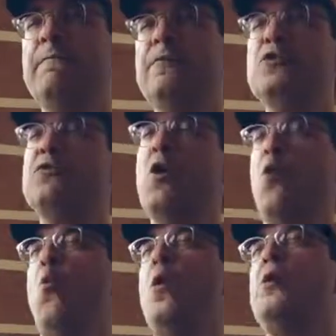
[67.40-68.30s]
First of
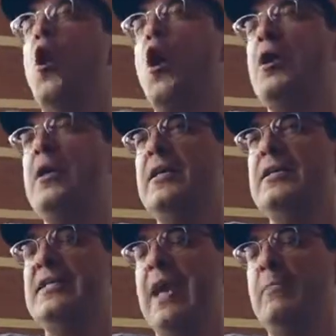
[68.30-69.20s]
all, what are
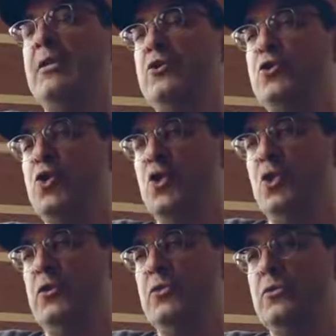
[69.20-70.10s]
damaged
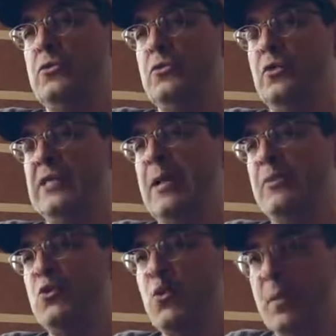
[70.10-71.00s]
girls or
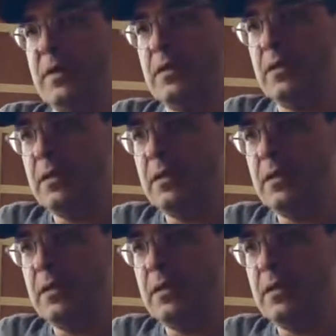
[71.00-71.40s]
damaged women?